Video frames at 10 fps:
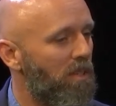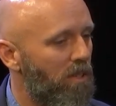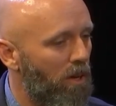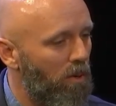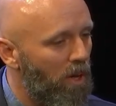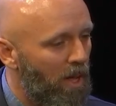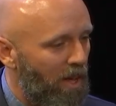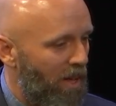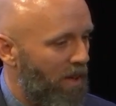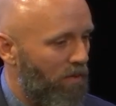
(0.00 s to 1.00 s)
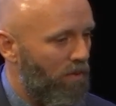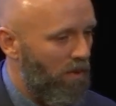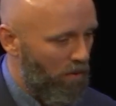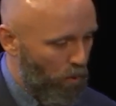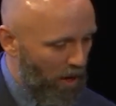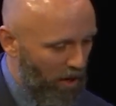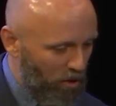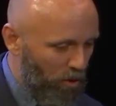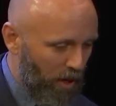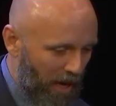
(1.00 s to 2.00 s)
And so if, if we can
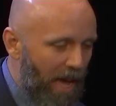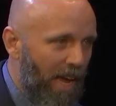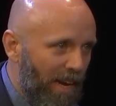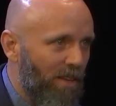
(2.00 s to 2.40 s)
create,